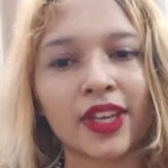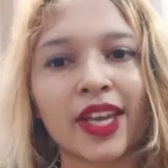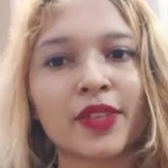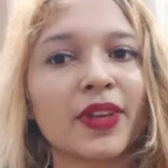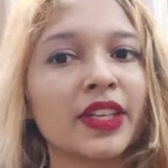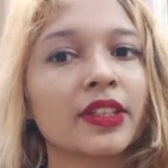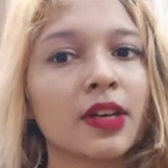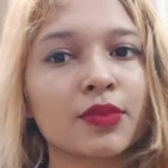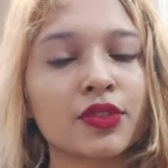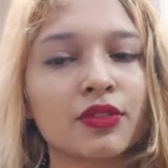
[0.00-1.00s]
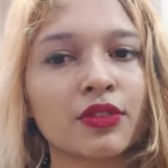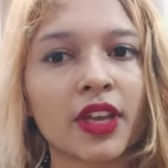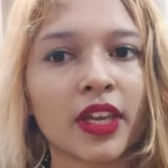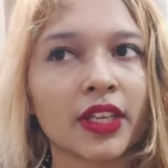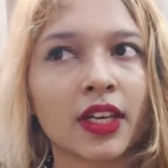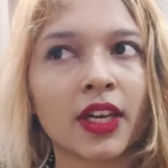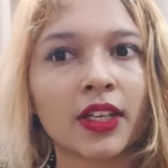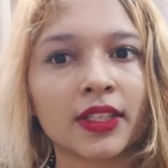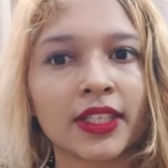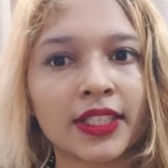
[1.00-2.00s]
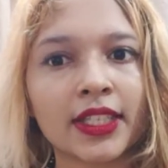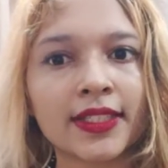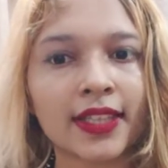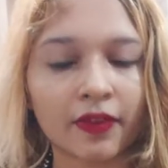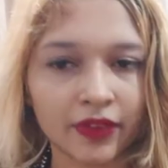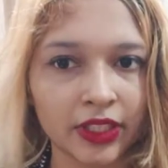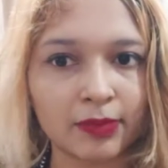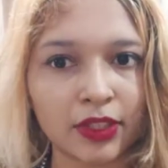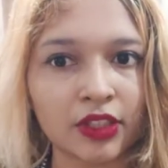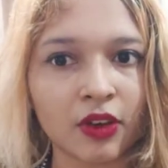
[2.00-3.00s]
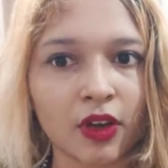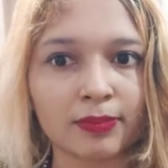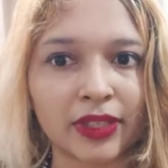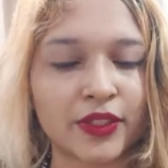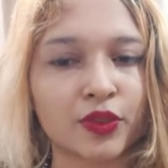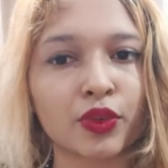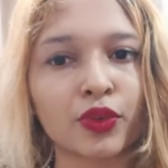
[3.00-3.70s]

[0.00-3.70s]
Guys, when it comes to Nykaa, it is available on Play Store.